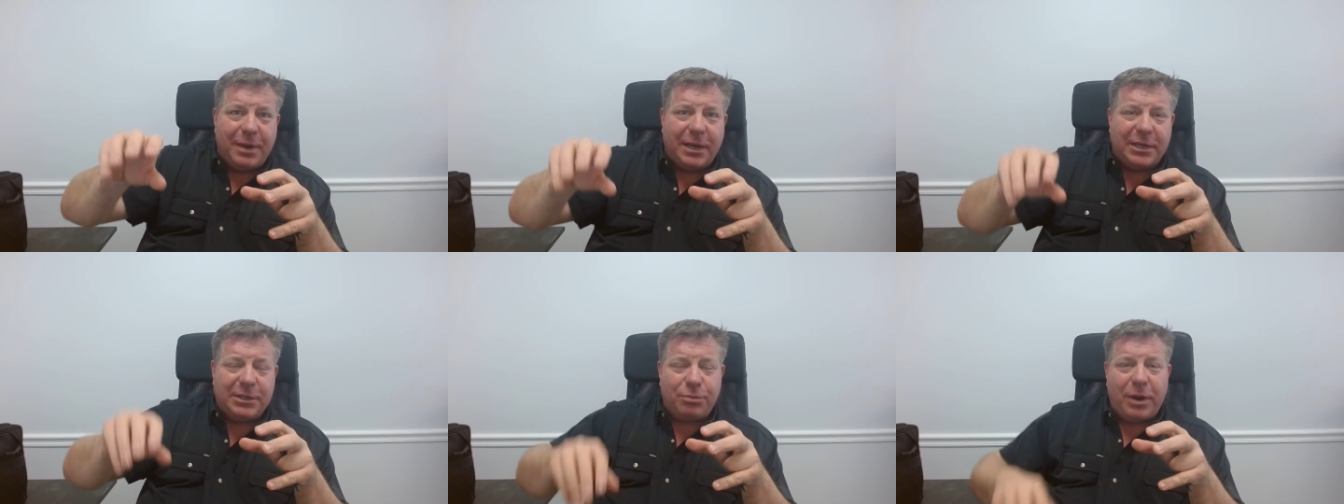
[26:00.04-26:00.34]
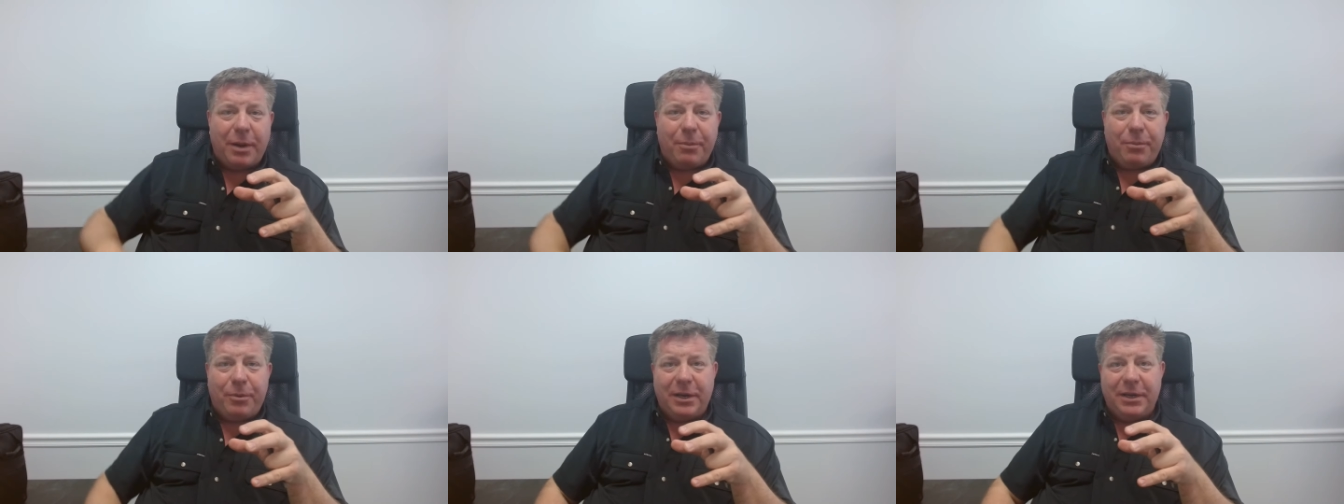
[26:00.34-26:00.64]
nice
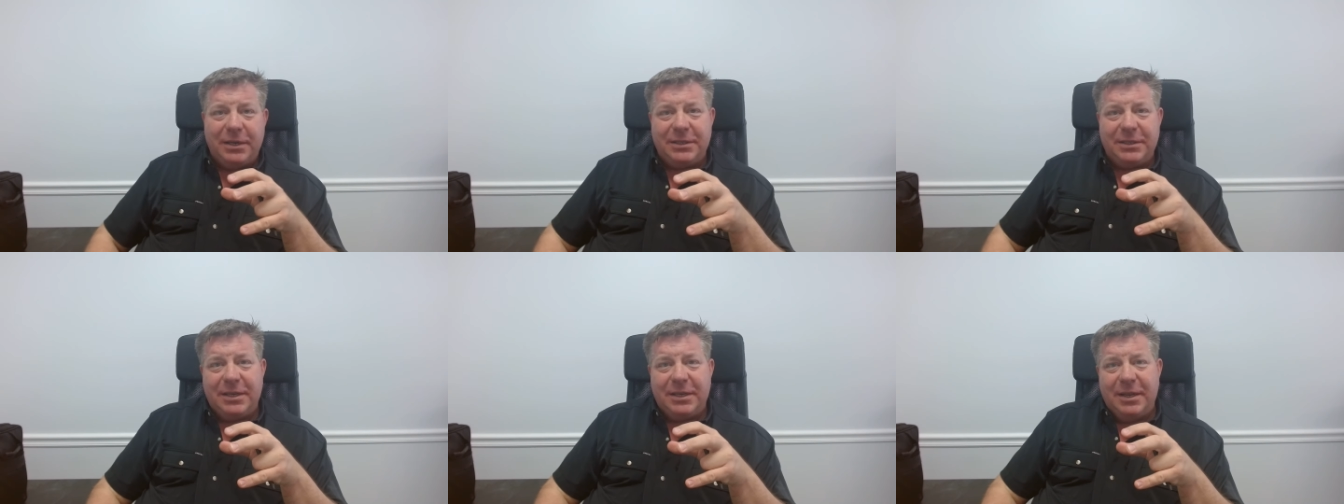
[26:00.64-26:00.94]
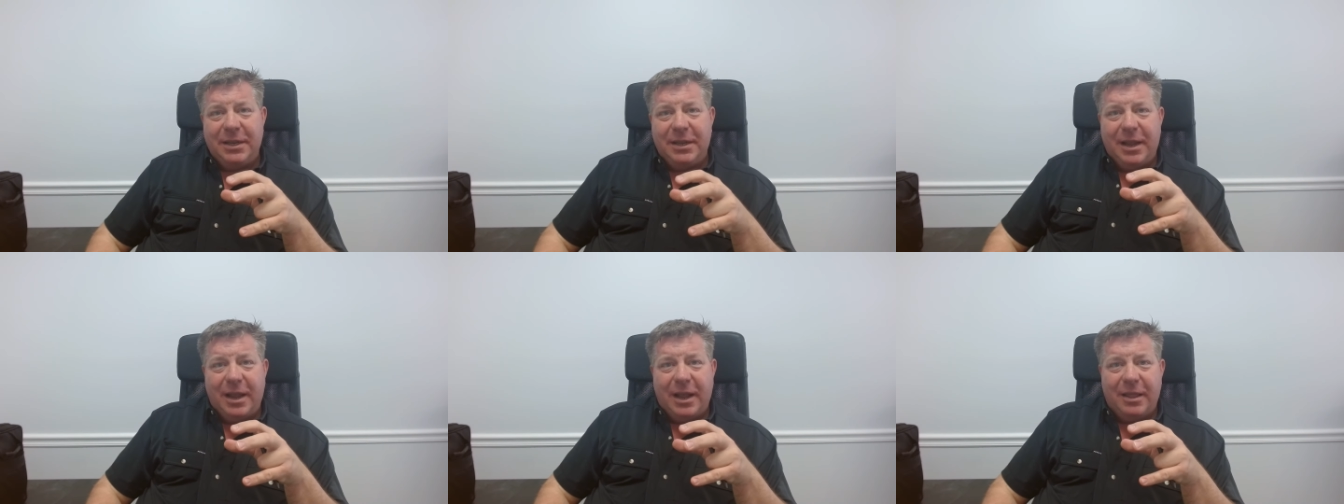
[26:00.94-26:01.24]
properties
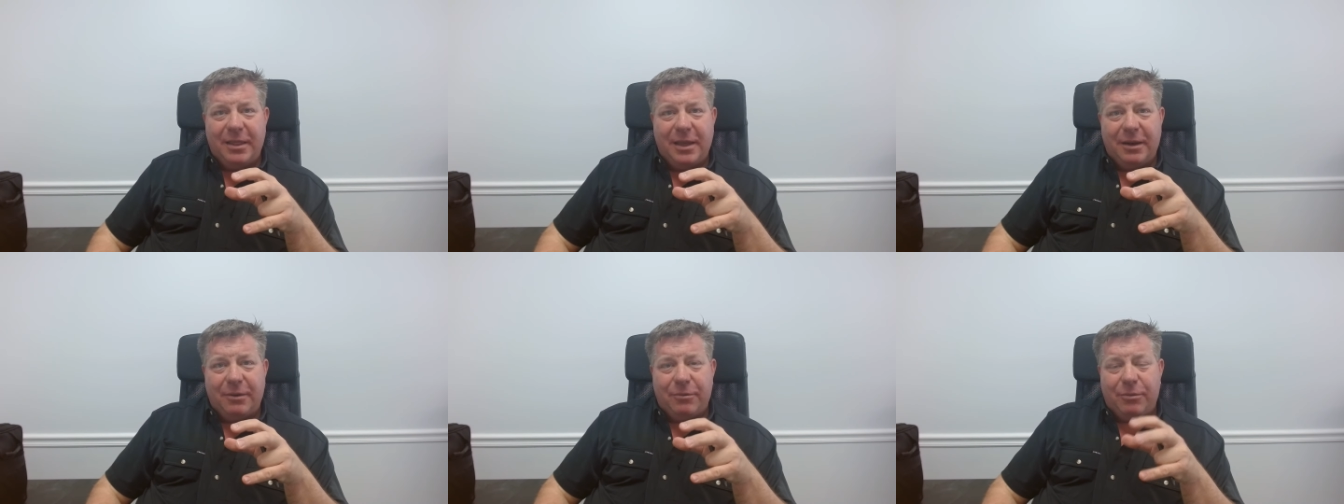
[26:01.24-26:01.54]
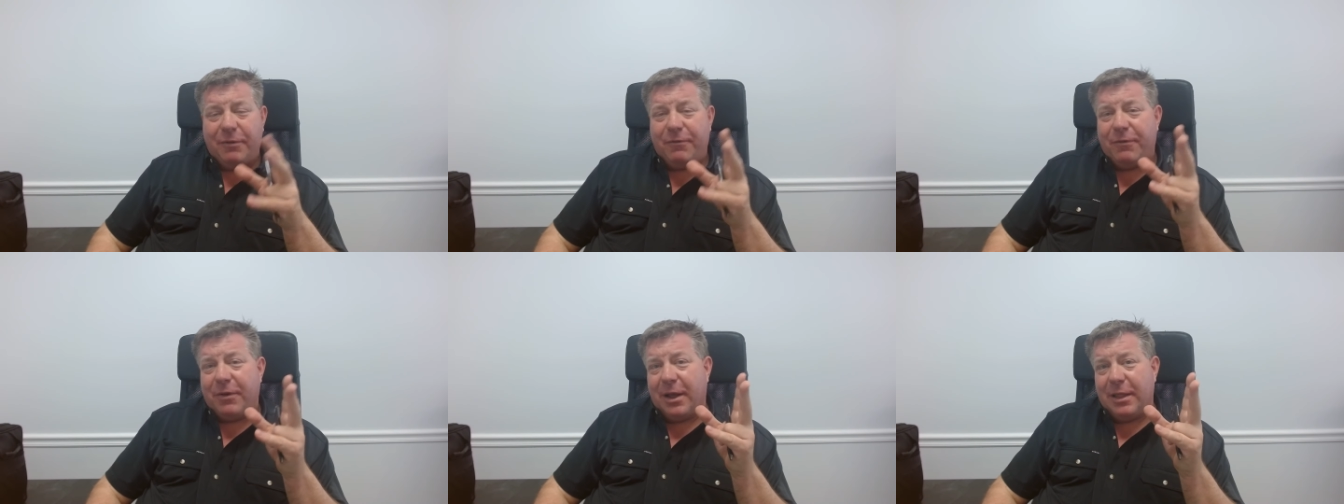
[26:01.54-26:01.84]
and then
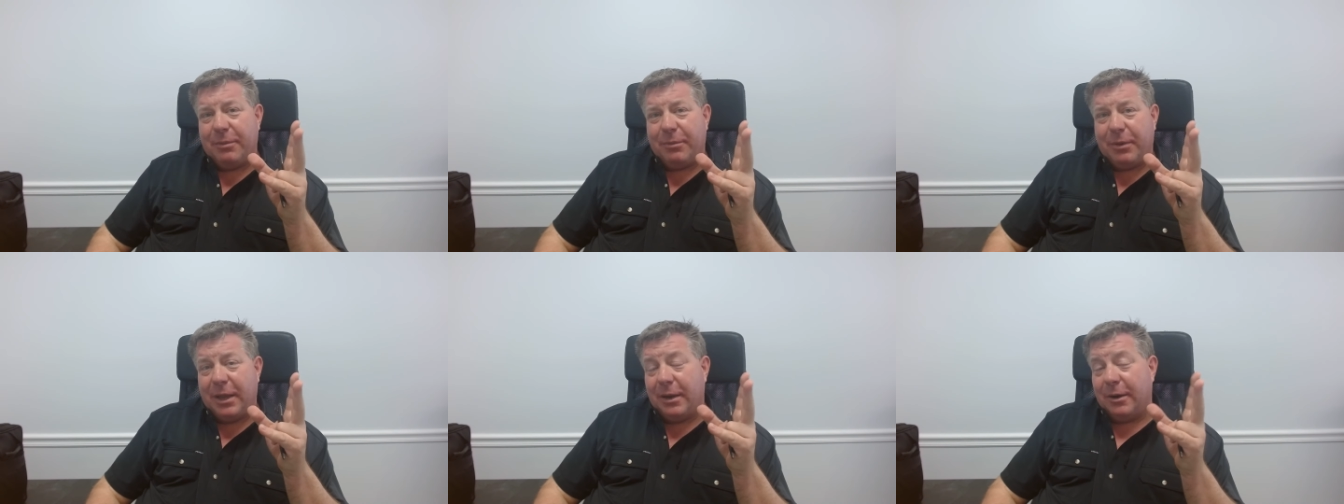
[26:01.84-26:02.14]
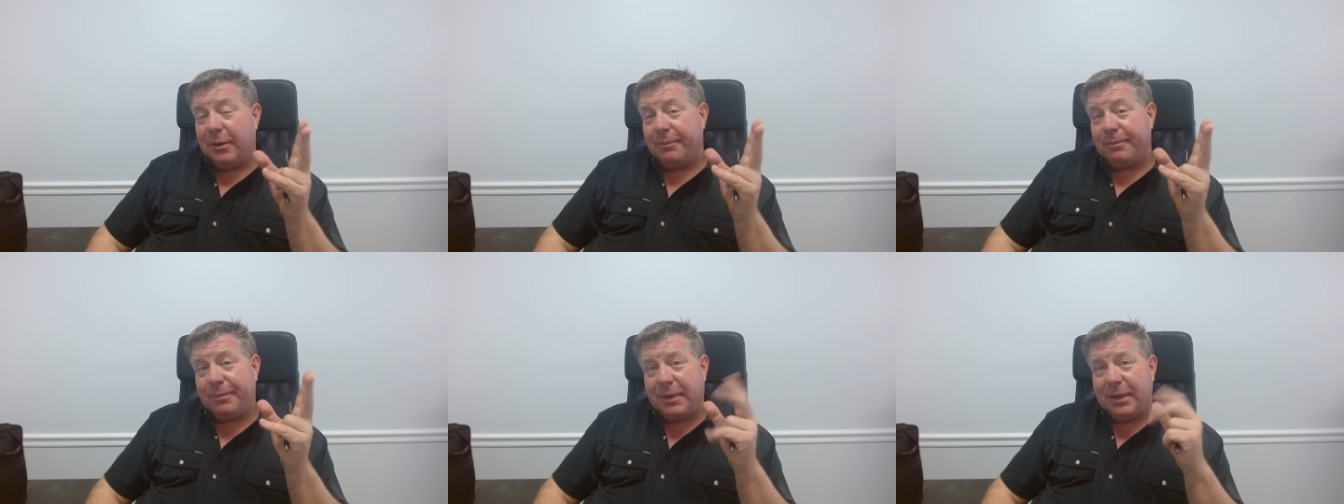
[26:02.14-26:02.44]
refi them
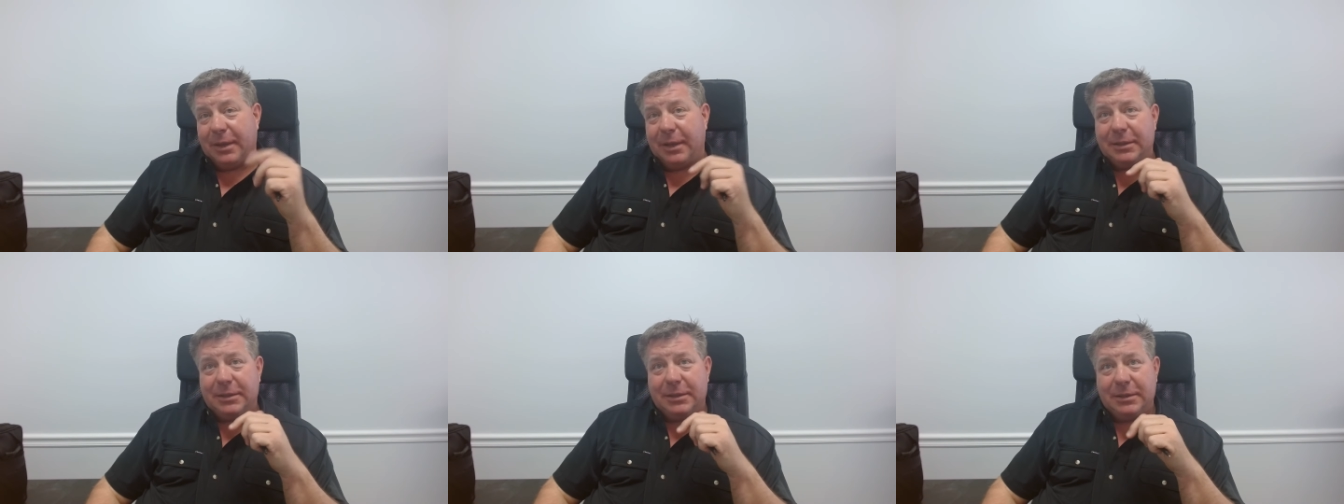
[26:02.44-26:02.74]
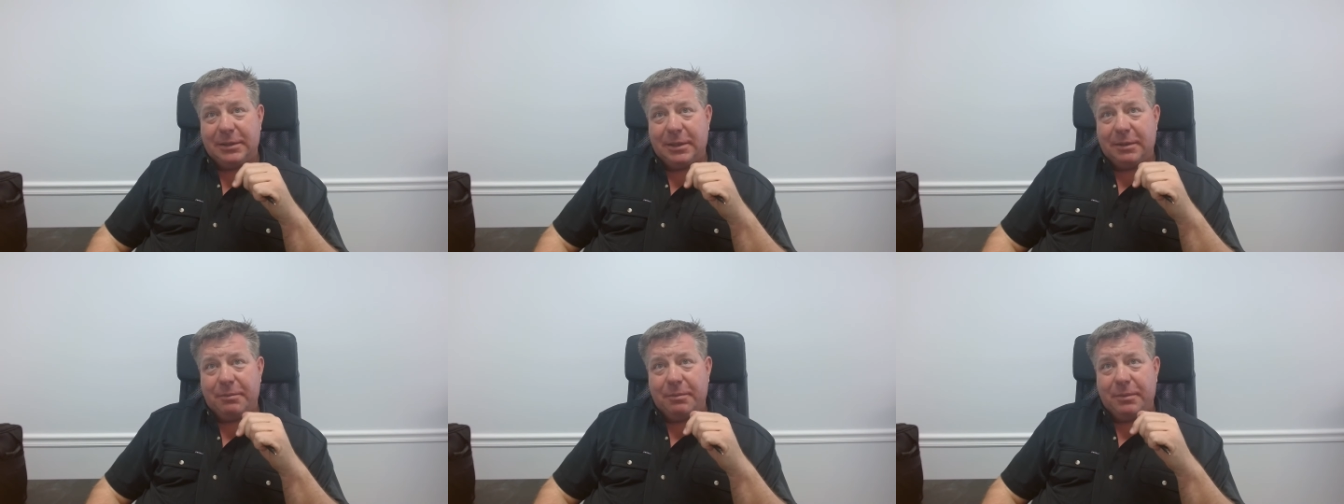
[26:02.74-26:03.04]
later. I guess
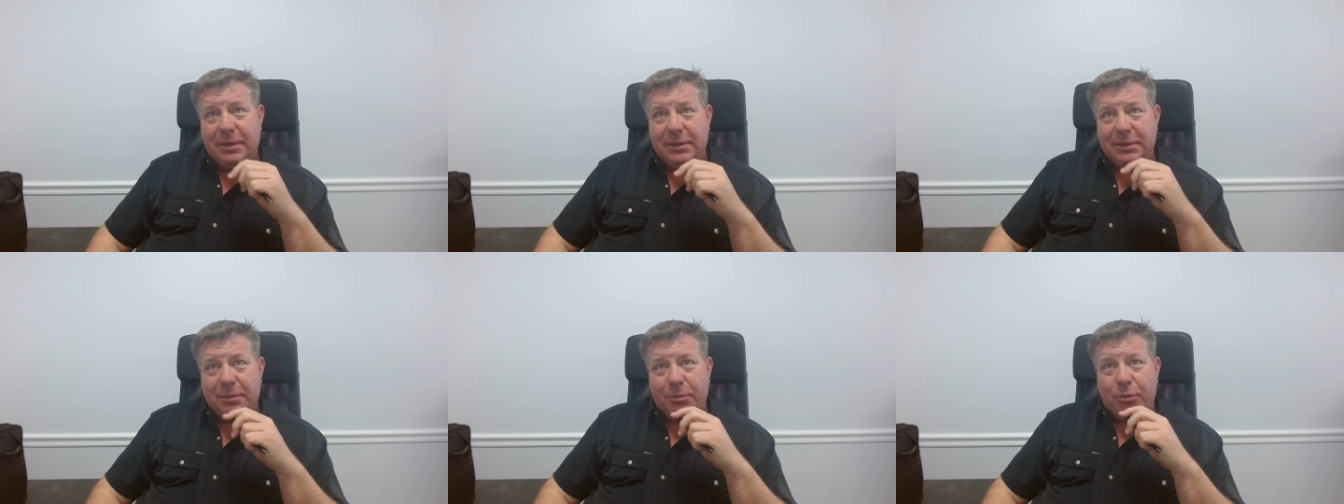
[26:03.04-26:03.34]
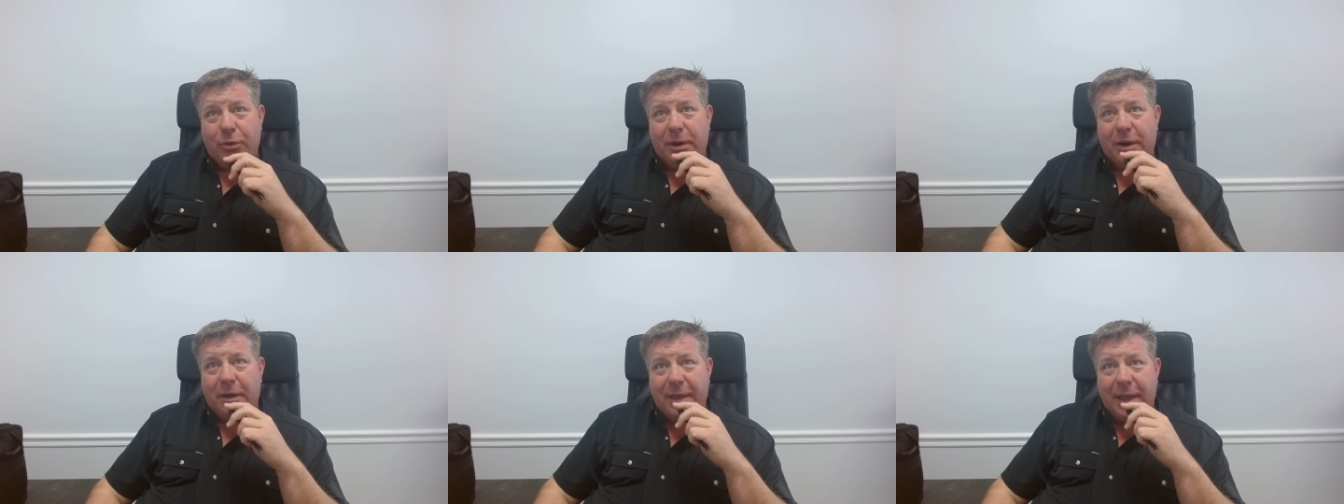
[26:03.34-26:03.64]
is the, is the
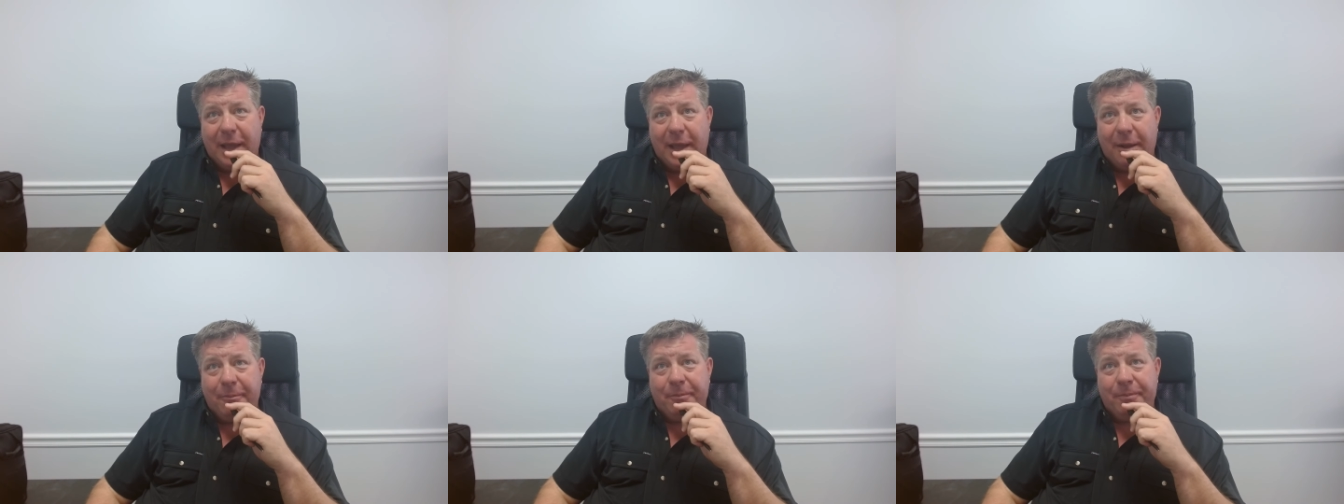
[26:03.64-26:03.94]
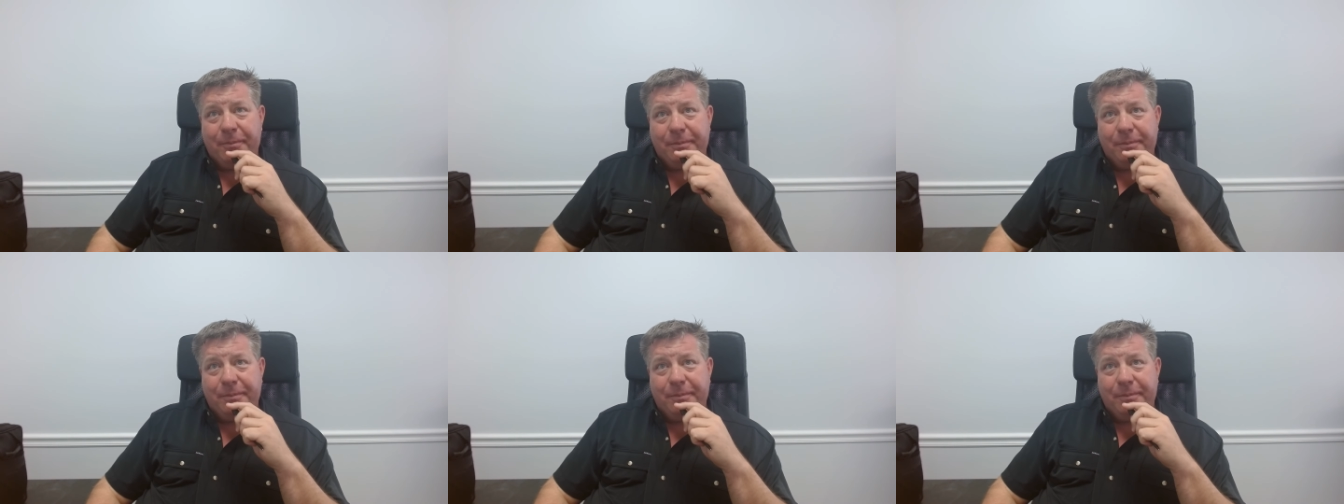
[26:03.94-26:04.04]
point on that.